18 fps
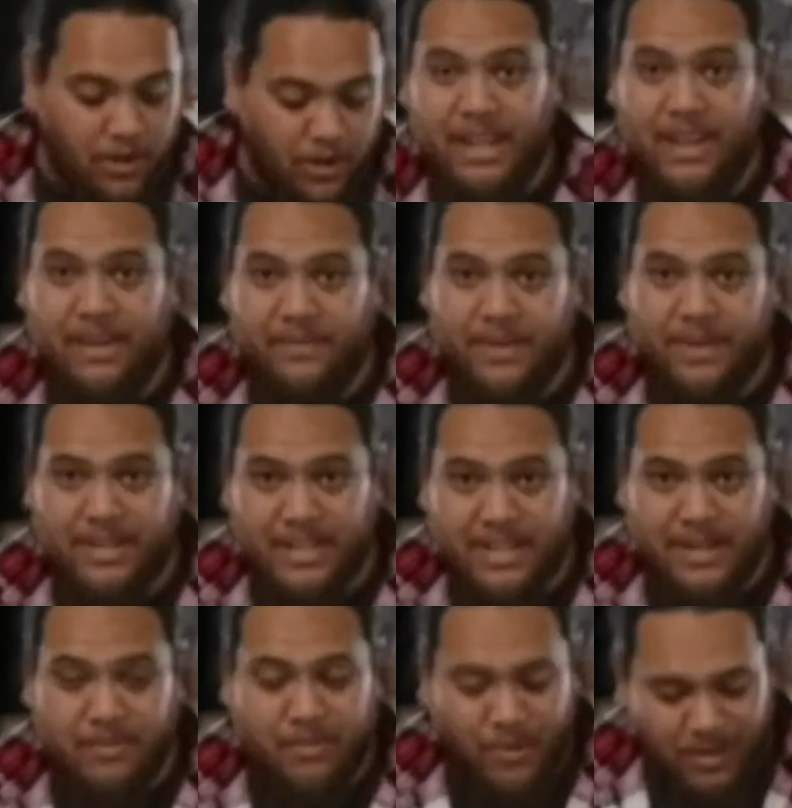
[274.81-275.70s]
If you
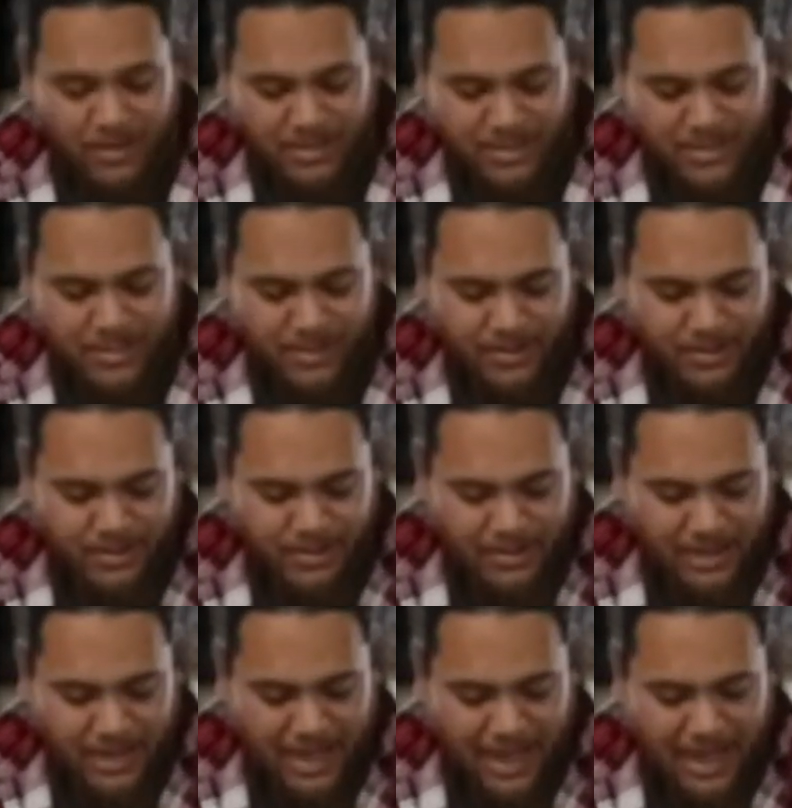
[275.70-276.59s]
did want
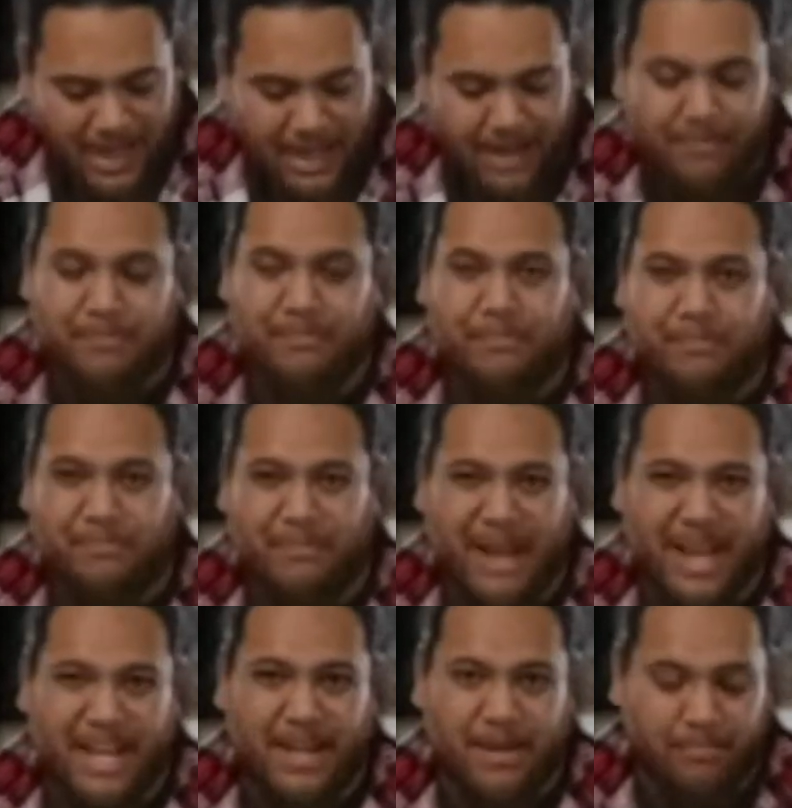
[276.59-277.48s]
to
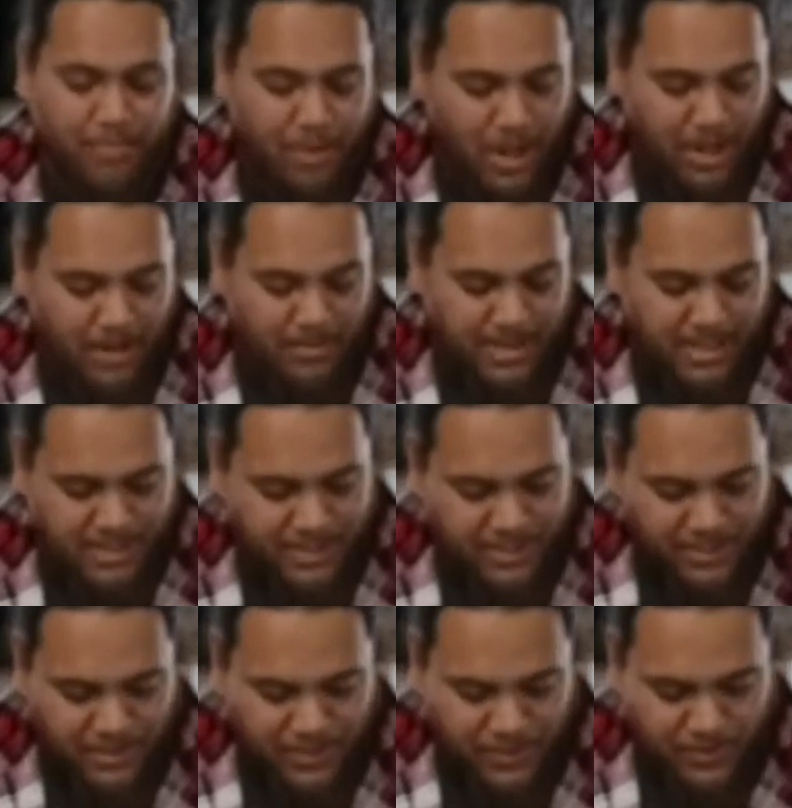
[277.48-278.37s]
make it permanent,
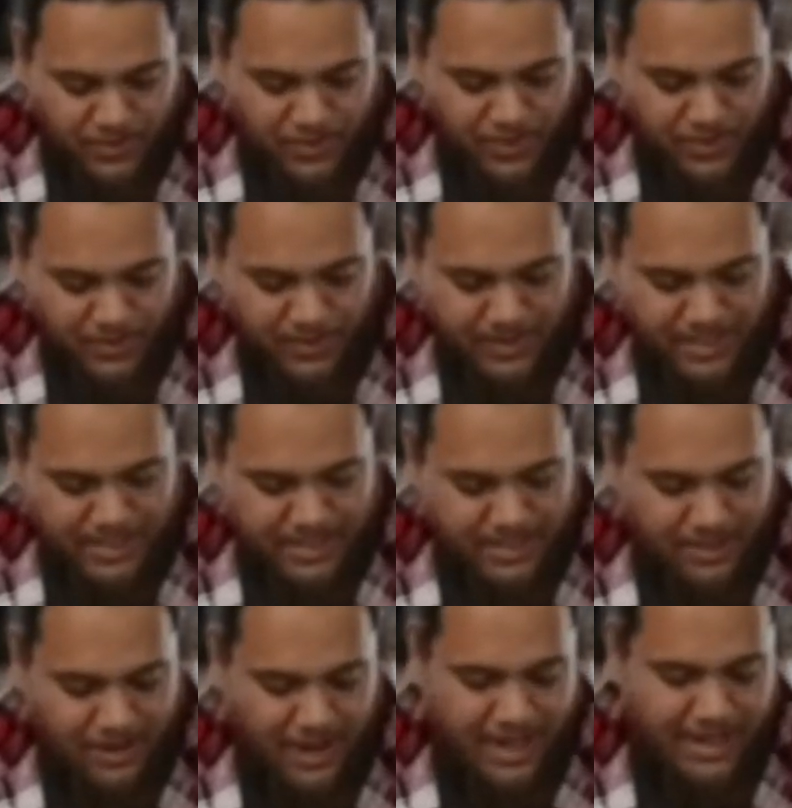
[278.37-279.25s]
you just drill this
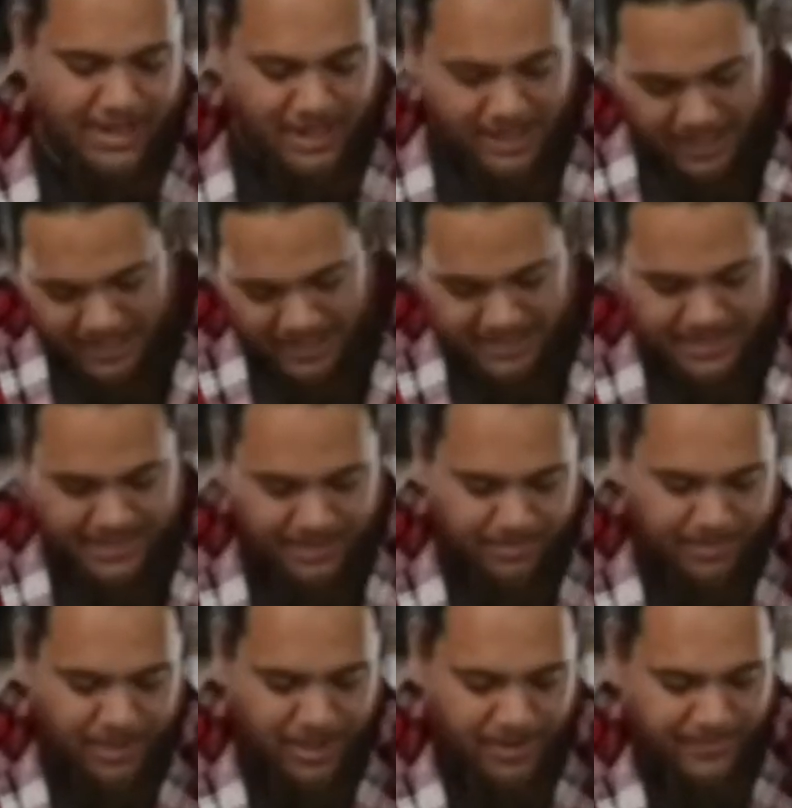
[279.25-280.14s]
side,
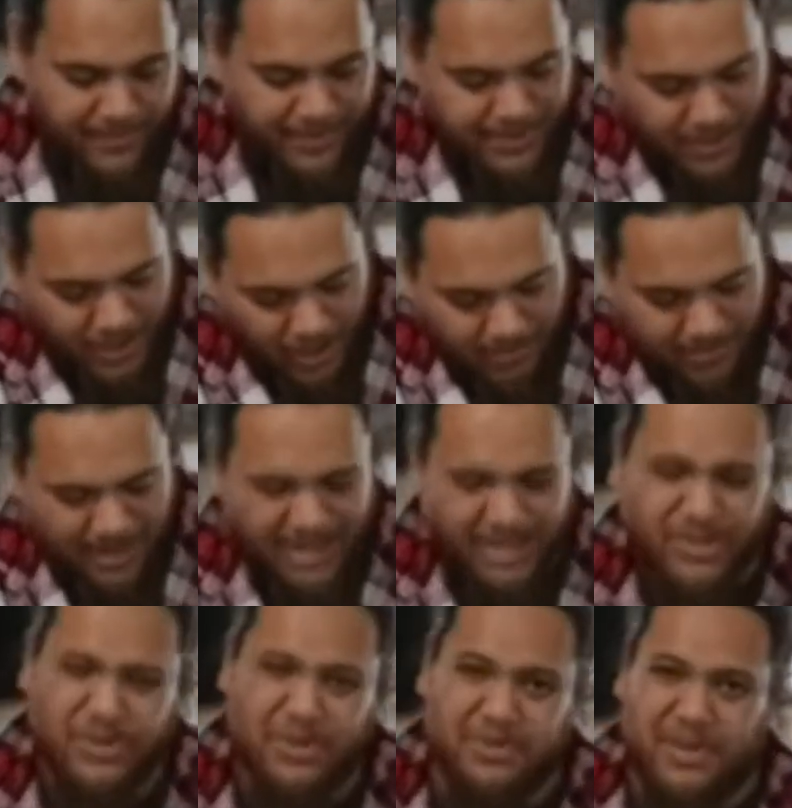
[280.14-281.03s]
slip it over the top
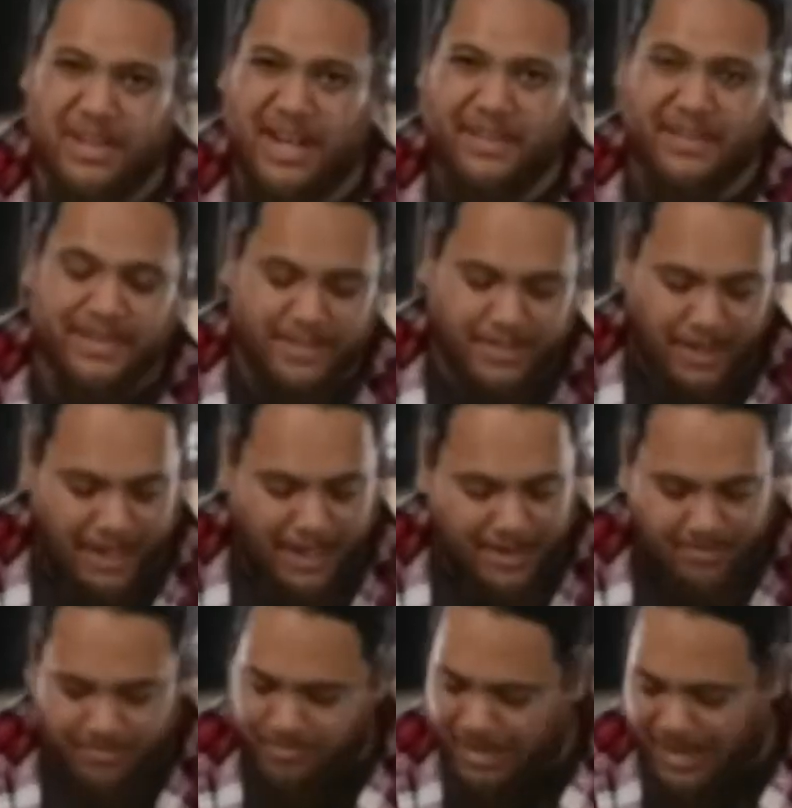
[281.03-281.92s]
and drill the other
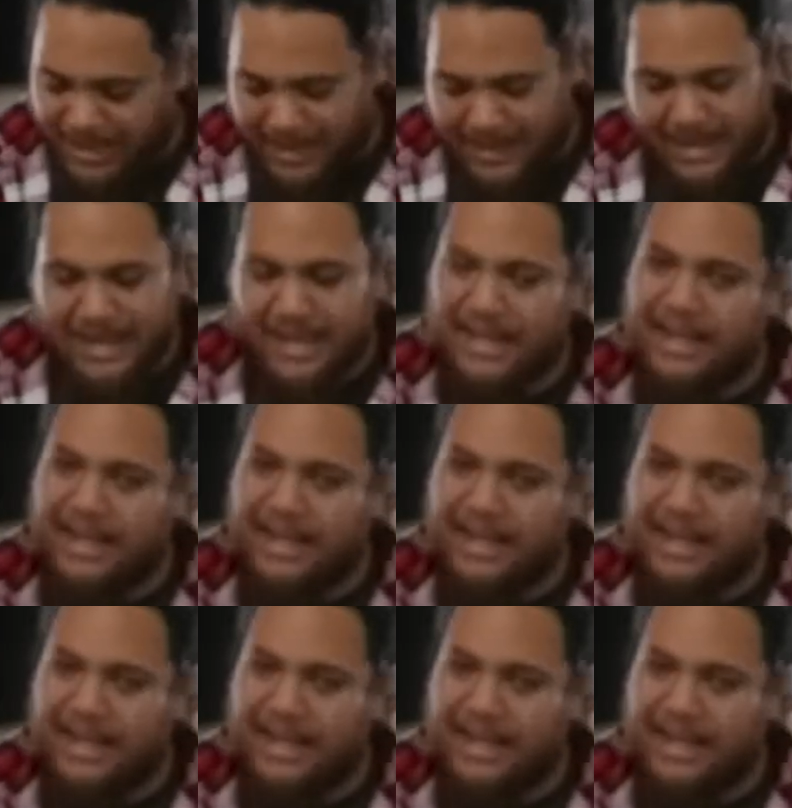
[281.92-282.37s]
side, but